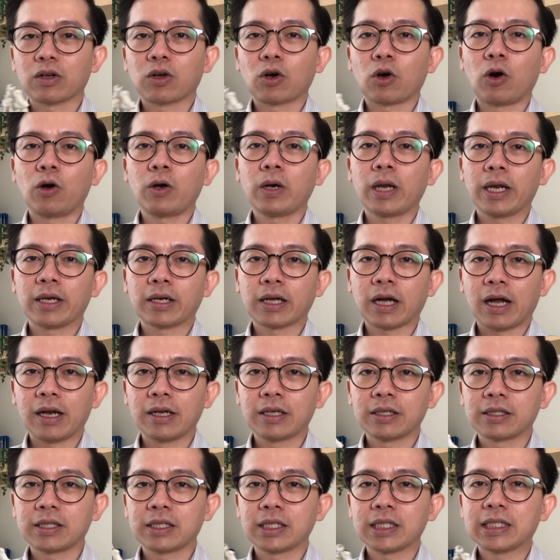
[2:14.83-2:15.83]
Corn and
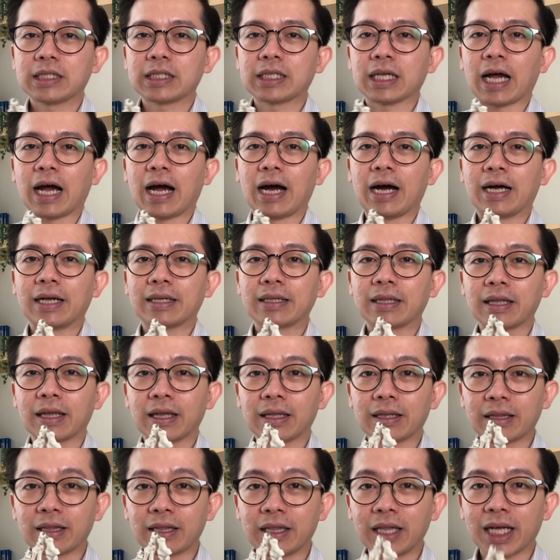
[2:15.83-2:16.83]
calluses are
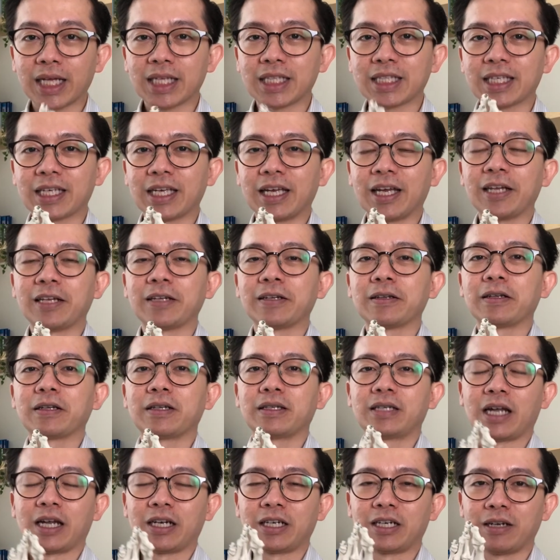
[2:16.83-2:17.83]
the thick skin
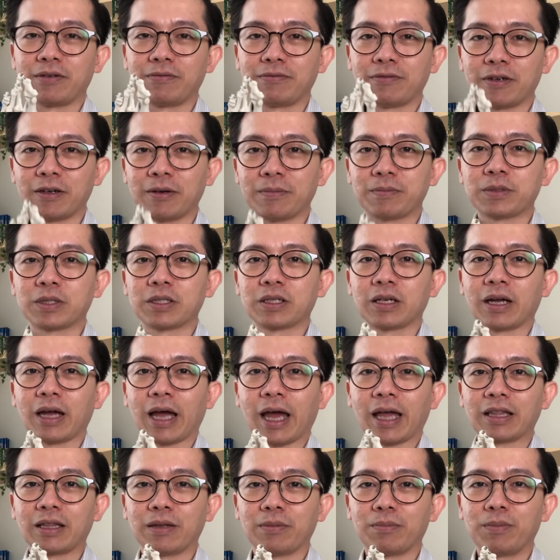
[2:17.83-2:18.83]
that develops
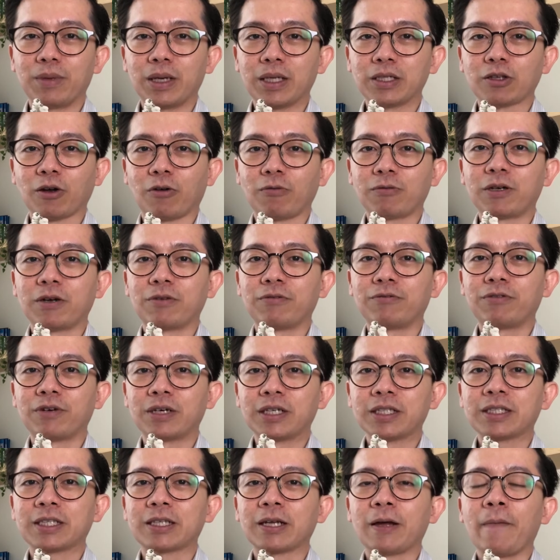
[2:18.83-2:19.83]
at the base of the
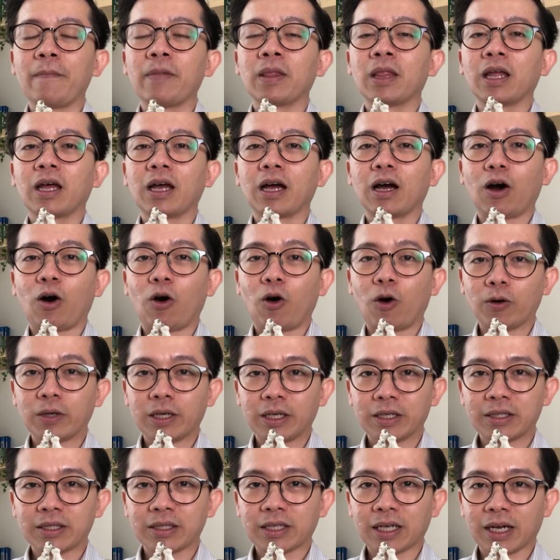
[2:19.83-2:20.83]
first or
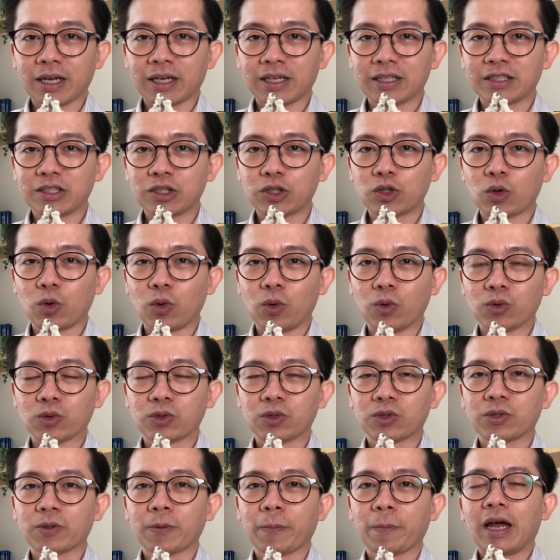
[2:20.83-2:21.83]
the second toes.
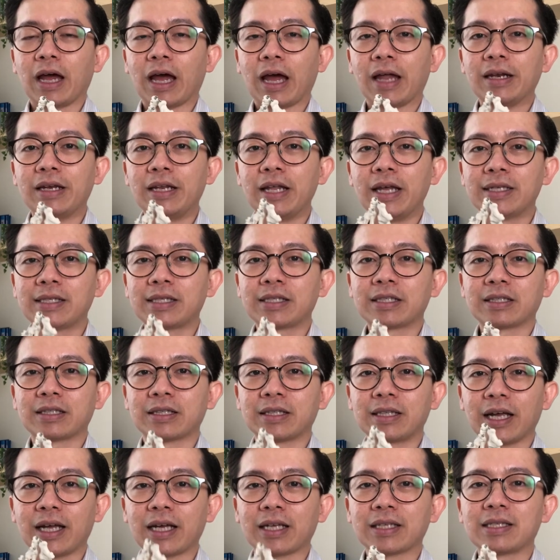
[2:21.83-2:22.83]
And this
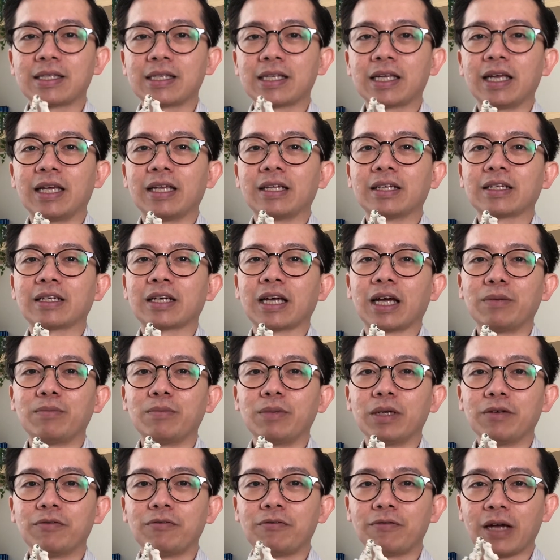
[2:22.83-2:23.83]
thick skin can
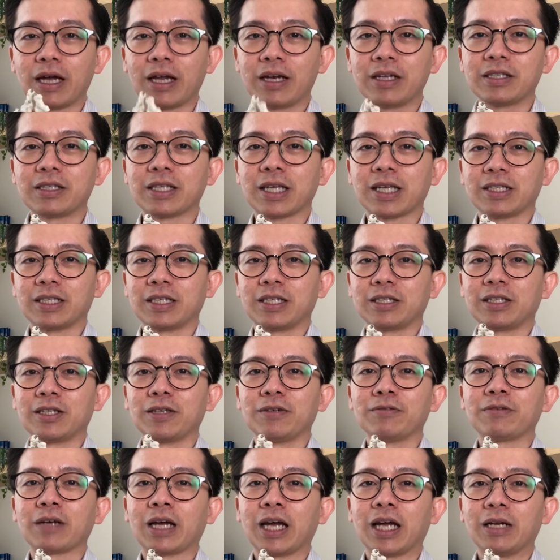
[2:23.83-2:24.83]
be very
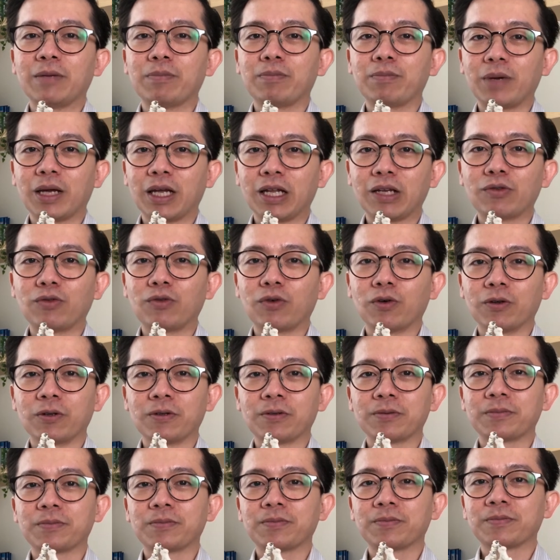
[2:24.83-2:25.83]
sensitive and painful.
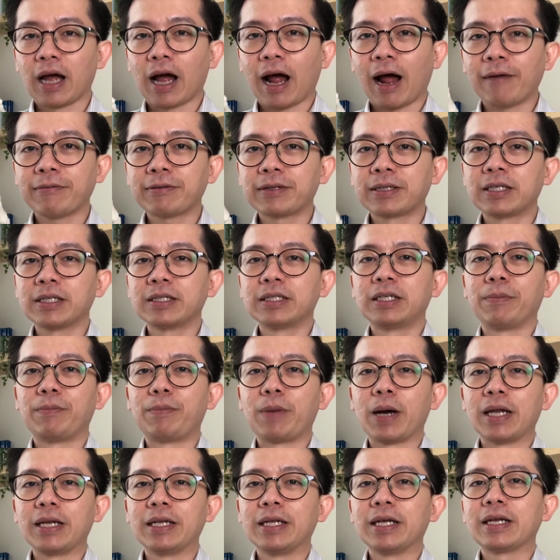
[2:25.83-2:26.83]
After the
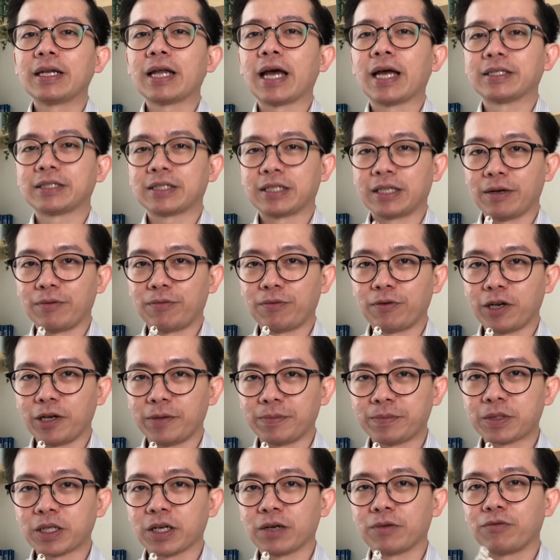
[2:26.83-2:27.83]
bunion has
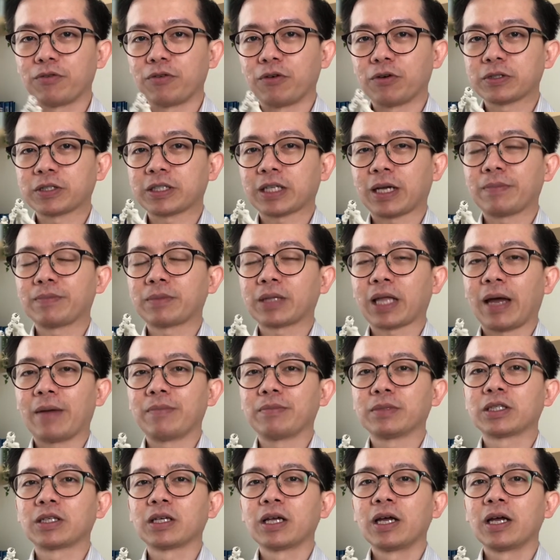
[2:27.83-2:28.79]
developed for some time,